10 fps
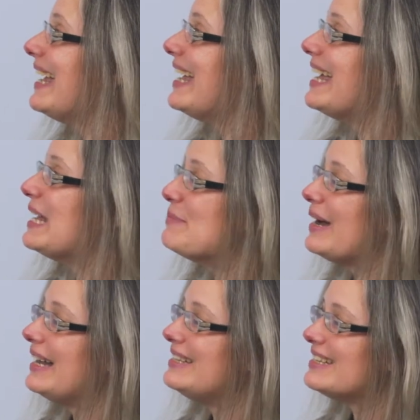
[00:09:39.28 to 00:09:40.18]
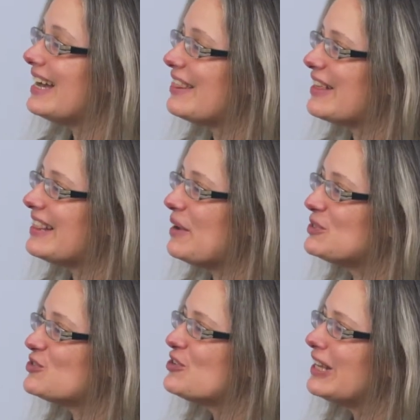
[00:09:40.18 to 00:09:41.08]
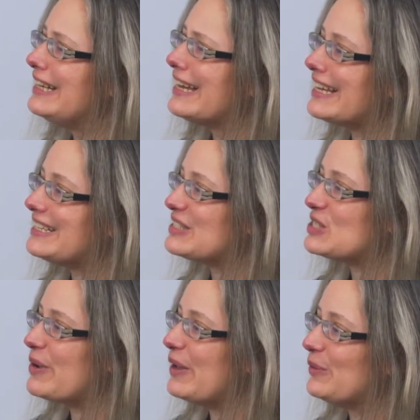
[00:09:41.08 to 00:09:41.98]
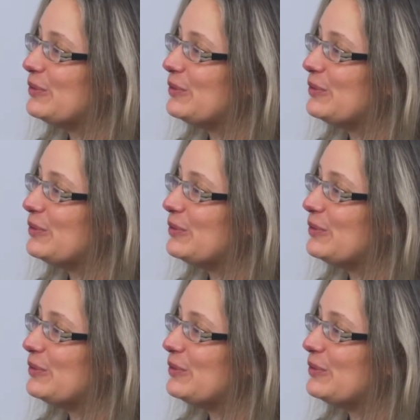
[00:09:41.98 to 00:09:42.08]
And I think that was really nice as well.